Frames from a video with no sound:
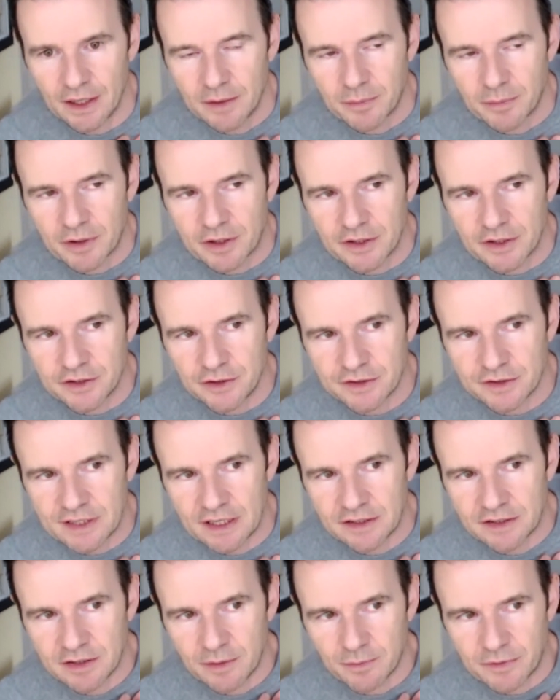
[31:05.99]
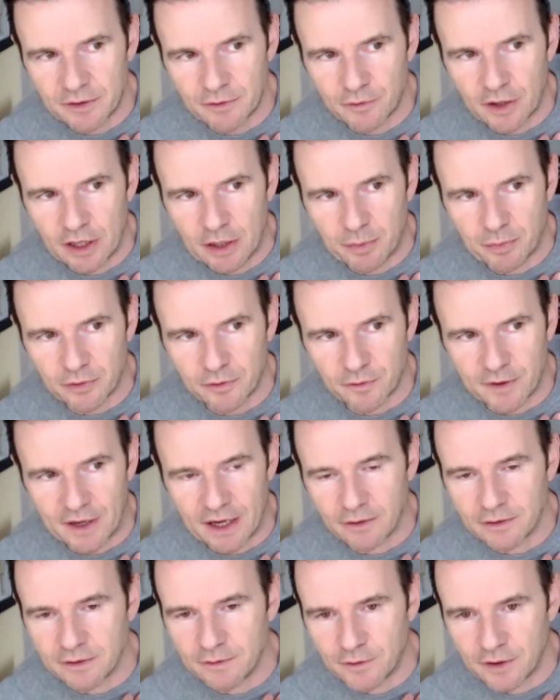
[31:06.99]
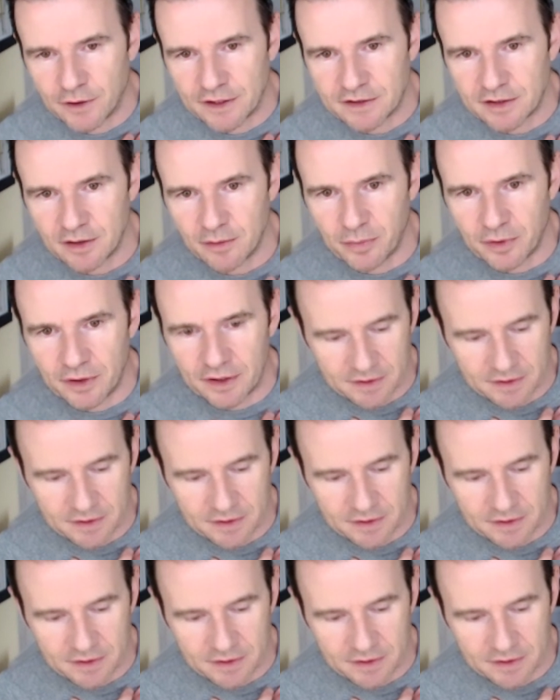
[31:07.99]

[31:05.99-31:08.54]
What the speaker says: because you said something very profound and very simple.